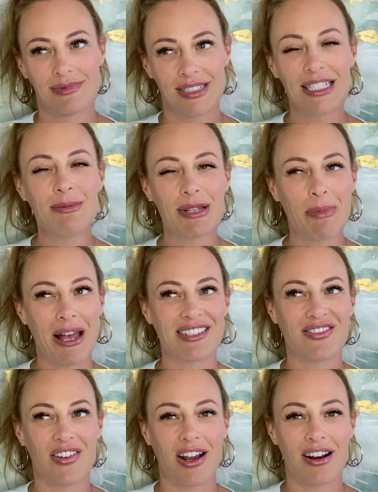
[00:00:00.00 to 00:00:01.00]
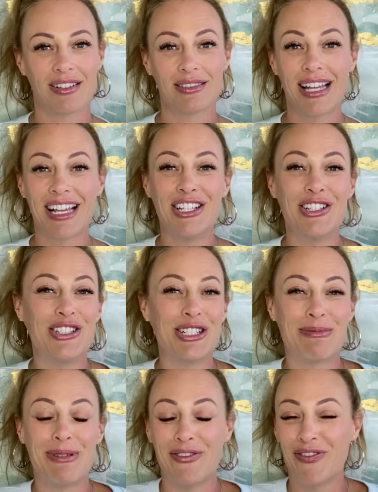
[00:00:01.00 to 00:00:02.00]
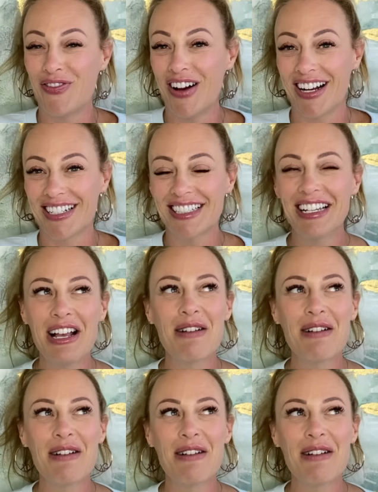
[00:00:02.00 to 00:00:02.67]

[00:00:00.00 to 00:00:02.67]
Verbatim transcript: Seems like pacifier. Like, you just be fucked.